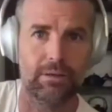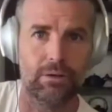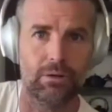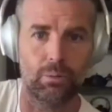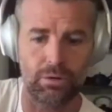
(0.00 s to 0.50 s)

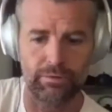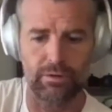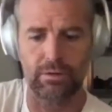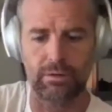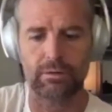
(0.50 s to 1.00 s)
We'll give you
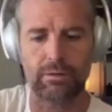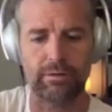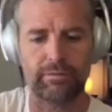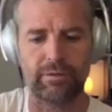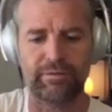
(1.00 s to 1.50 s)
the
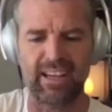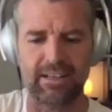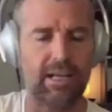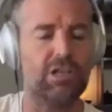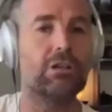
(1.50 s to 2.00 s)

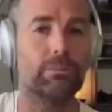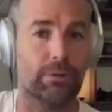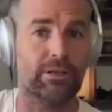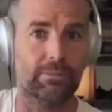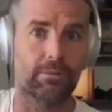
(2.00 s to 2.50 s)
foundational
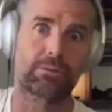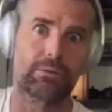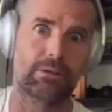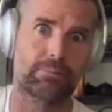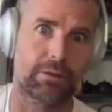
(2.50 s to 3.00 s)
principles,
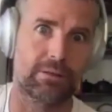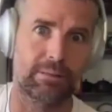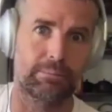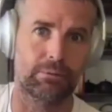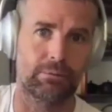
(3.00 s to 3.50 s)
which is pretty
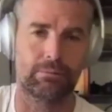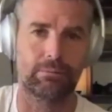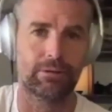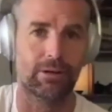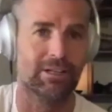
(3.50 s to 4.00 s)
simple.
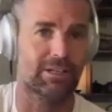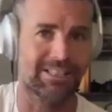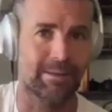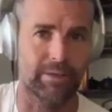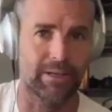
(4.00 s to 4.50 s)
I just
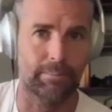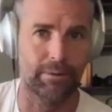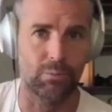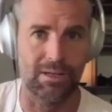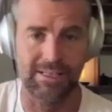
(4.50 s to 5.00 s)
summed it up
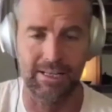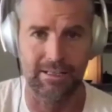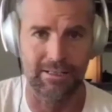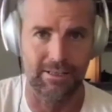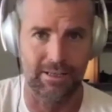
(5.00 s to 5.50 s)
in one
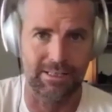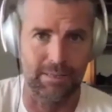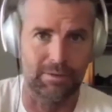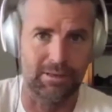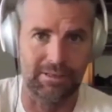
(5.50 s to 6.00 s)
sentence: eat
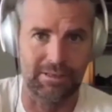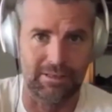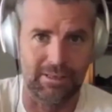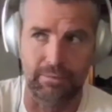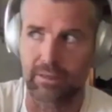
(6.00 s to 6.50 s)
some of this and
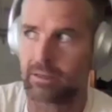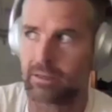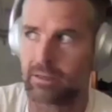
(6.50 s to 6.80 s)
some of this.